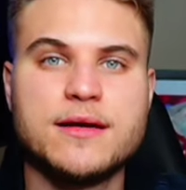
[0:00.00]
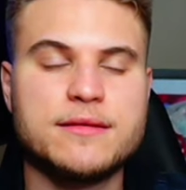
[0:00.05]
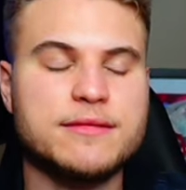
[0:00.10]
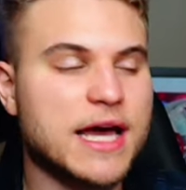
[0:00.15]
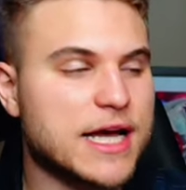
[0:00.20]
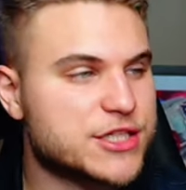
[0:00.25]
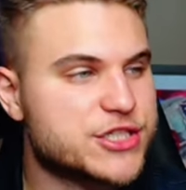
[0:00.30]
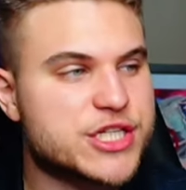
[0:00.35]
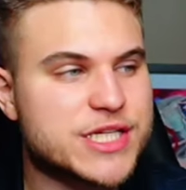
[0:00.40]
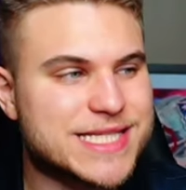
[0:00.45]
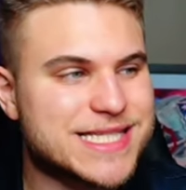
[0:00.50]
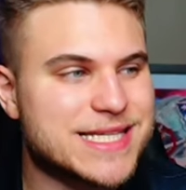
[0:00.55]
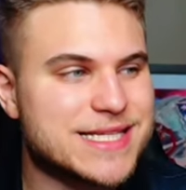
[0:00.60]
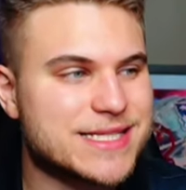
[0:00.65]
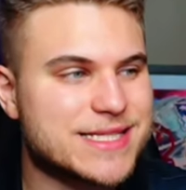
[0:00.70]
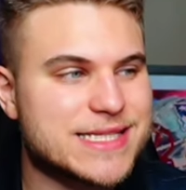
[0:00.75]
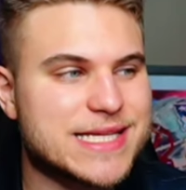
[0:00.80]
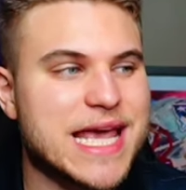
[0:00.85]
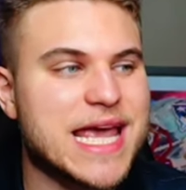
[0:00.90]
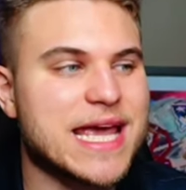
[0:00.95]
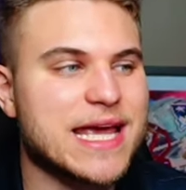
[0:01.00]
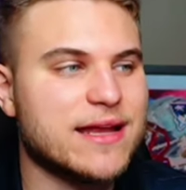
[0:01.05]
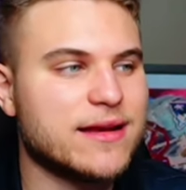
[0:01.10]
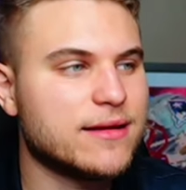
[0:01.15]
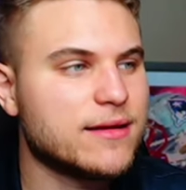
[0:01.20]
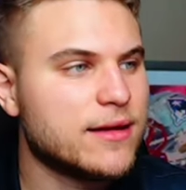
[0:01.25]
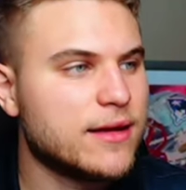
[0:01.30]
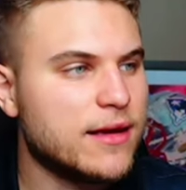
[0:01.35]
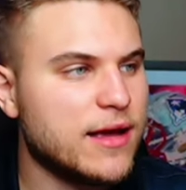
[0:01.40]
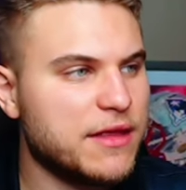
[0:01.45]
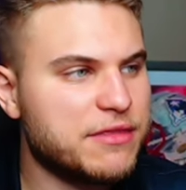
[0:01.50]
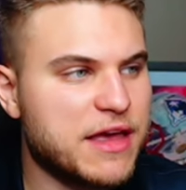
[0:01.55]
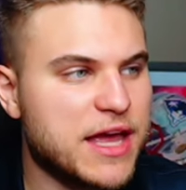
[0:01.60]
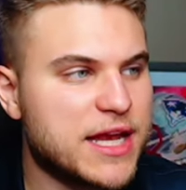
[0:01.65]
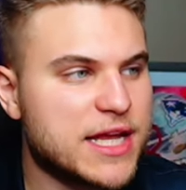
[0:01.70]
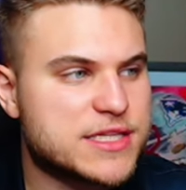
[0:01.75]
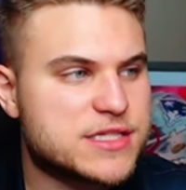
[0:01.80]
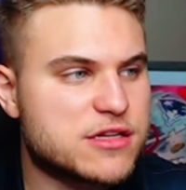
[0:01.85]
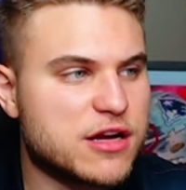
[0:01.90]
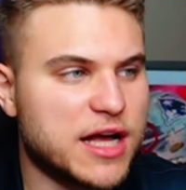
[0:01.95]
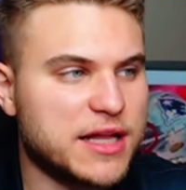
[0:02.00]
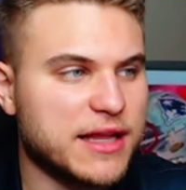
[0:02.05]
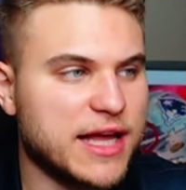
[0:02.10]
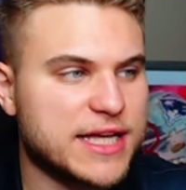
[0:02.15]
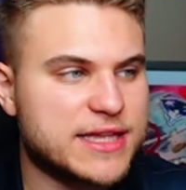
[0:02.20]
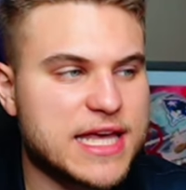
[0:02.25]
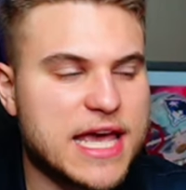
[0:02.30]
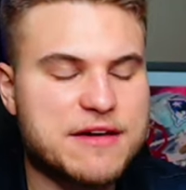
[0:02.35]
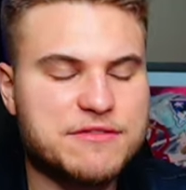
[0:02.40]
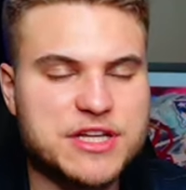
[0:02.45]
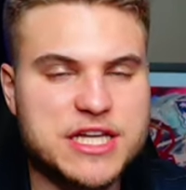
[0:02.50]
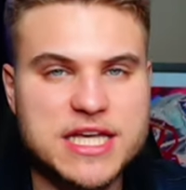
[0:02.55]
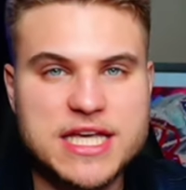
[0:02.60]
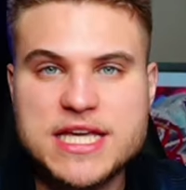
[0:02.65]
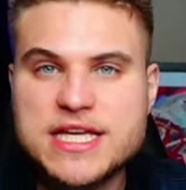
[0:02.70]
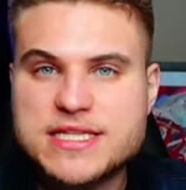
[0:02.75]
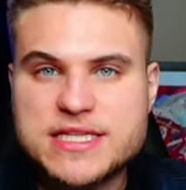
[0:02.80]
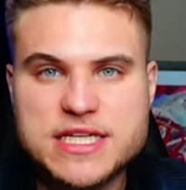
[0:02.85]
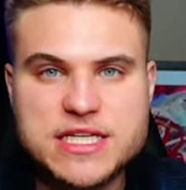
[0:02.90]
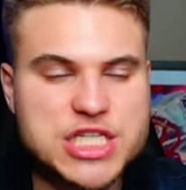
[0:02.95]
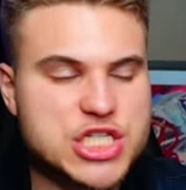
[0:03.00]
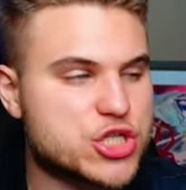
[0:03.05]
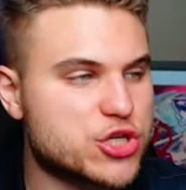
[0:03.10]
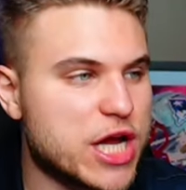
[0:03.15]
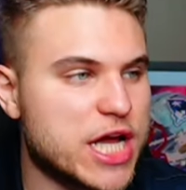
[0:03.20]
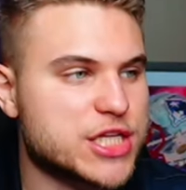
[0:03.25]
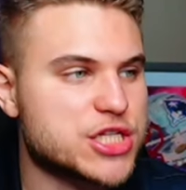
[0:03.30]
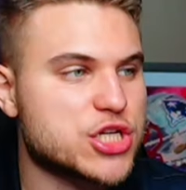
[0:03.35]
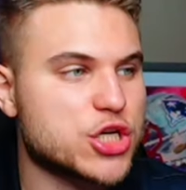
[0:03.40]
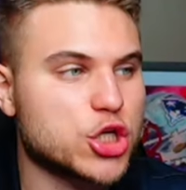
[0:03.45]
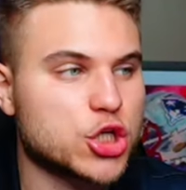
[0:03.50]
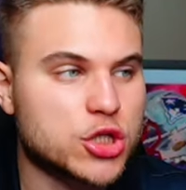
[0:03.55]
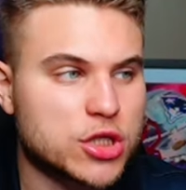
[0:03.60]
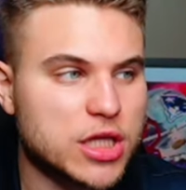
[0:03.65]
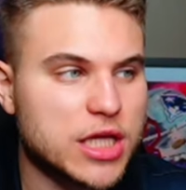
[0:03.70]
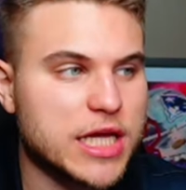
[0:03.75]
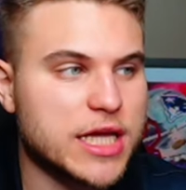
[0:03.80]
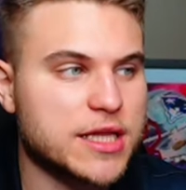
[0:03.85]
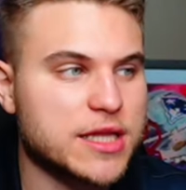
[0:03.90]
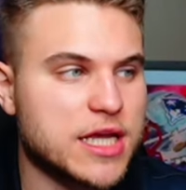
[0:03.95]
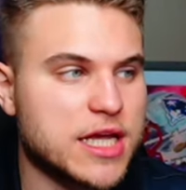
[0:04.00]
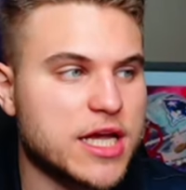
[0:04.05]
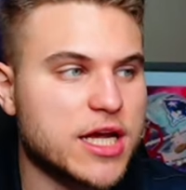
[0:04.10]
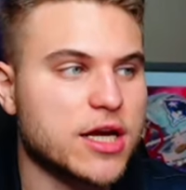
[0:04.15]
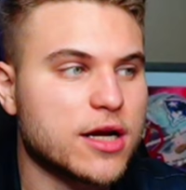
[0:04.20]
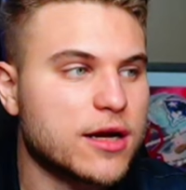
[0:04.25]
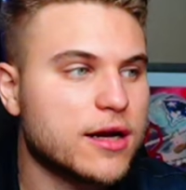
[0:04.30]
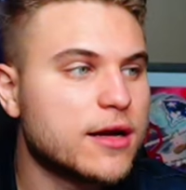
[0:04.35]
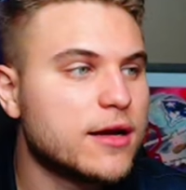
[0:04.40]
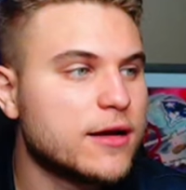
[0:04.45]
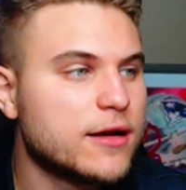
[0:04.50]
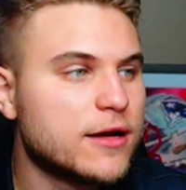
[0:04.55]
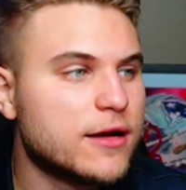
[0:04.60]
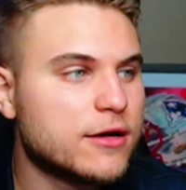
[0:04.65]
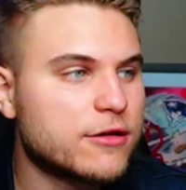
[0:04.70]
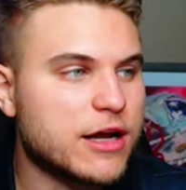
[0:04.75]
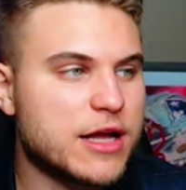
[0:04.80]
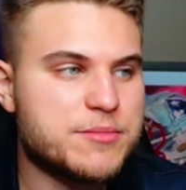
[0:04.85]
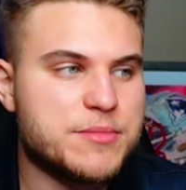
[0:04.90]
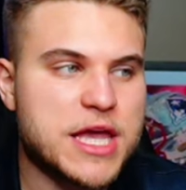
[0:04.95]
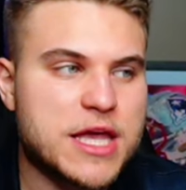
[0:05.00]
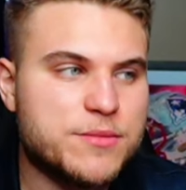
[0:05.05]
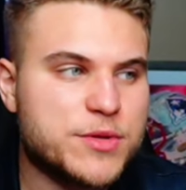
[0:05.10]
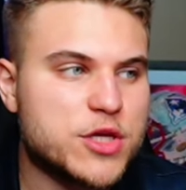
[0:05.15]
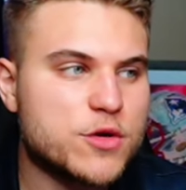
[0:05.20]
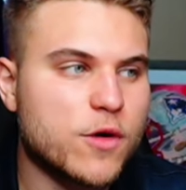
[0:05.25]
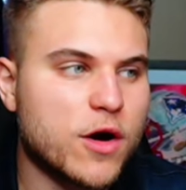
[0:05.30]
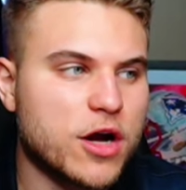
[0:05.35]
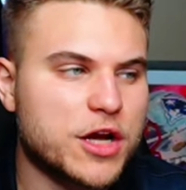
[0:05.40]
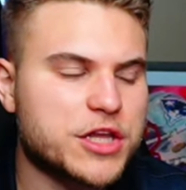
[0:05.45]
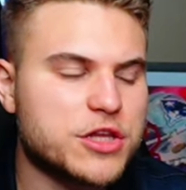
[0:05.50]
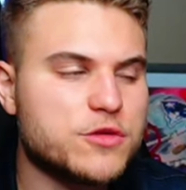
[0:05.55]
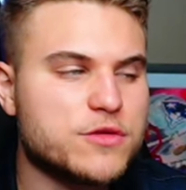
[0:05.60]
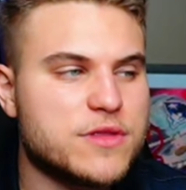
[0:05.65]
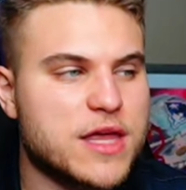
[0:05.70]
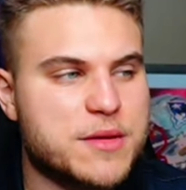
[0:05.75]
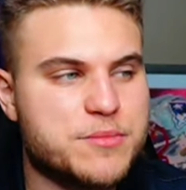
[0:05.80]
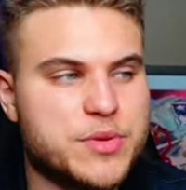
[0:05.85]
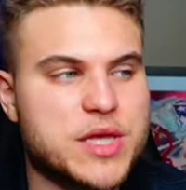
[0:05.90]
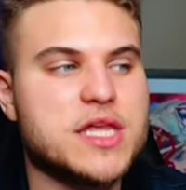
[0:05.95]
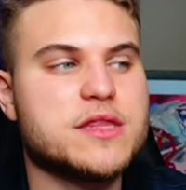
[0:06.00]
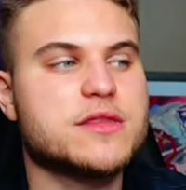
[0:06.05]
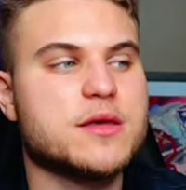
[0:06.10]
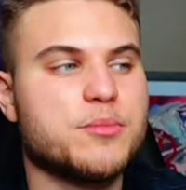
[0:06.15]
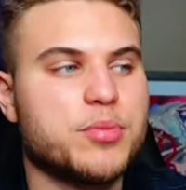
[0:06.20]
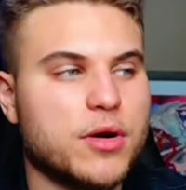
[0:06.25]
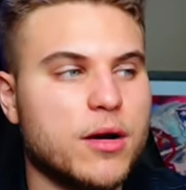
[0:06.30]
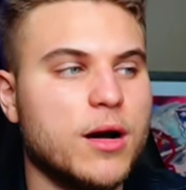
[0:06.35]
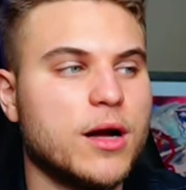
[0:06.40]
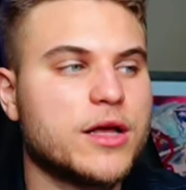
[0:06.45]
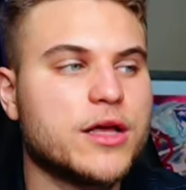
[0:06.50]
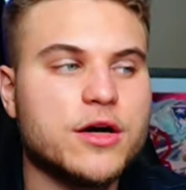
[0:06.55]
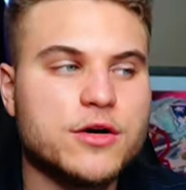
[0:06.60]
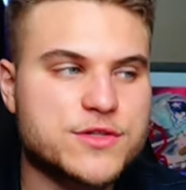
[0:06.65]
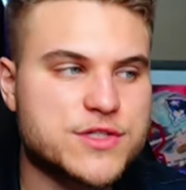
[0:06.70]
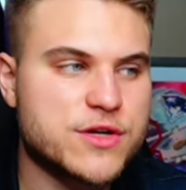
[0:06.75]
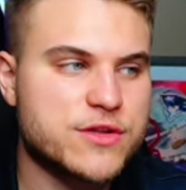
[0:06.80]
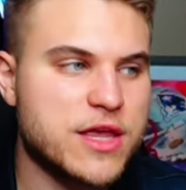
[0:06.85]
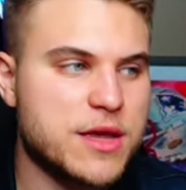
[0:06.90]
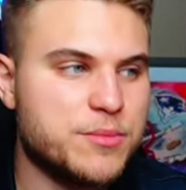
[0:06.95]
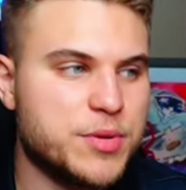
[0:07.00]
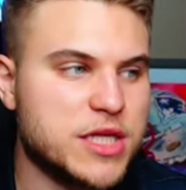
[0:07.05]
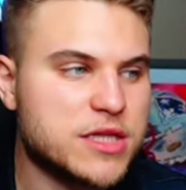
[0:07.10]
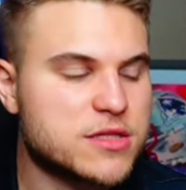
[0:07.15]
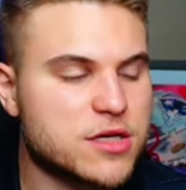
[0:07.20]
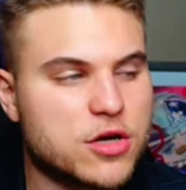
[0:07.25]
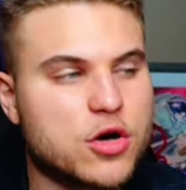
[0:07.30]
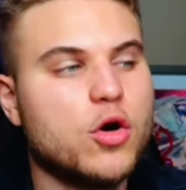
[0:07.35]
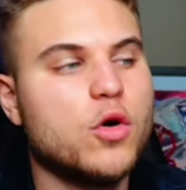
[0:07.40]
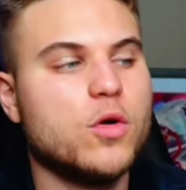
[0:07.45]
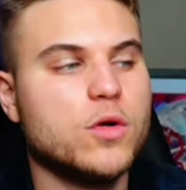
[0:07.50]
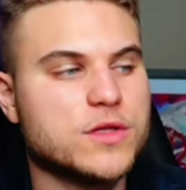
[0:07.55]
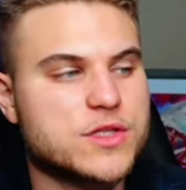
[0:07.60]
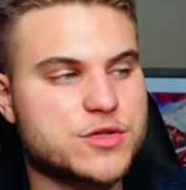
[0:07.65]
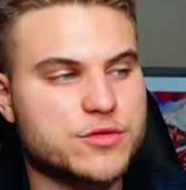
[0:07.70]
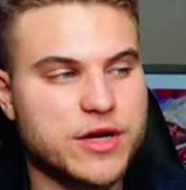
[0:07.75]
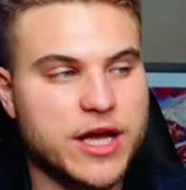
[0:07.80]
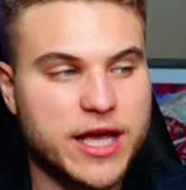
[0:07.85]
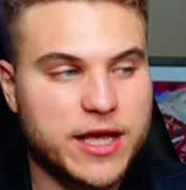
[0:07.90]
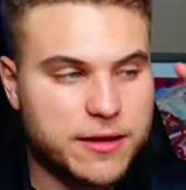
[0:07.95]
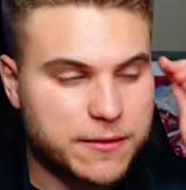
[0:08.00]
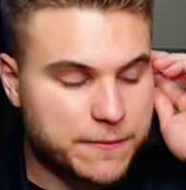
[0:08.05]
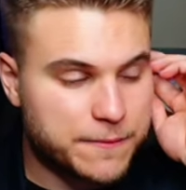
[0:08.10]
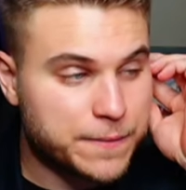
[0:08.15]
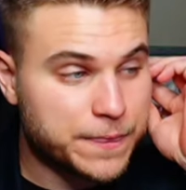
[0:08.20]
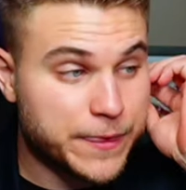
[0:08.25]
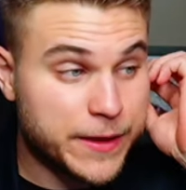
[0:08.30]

That's just insane. And then it's not like they have an easy stretch early in the year, right? Maybe you argue they beat the Broncos or they beat the Colts, right?